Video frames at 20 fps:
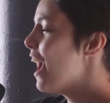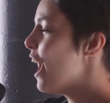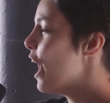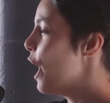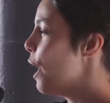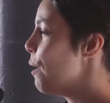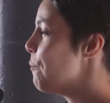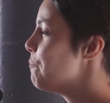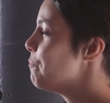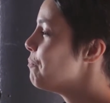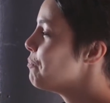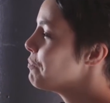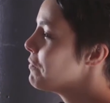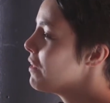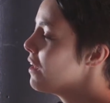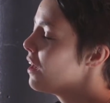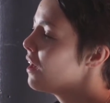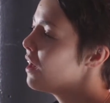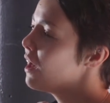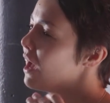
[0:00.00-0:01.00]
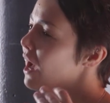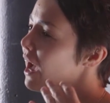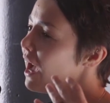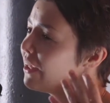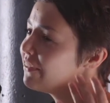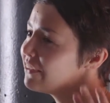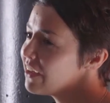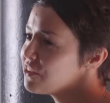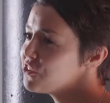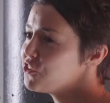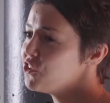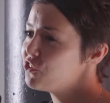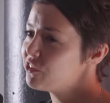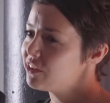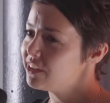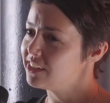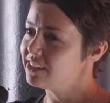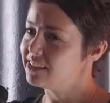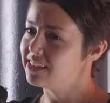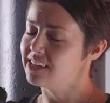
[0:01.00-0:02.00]
And that's
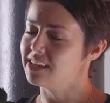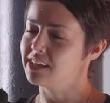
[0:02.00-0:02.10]
usually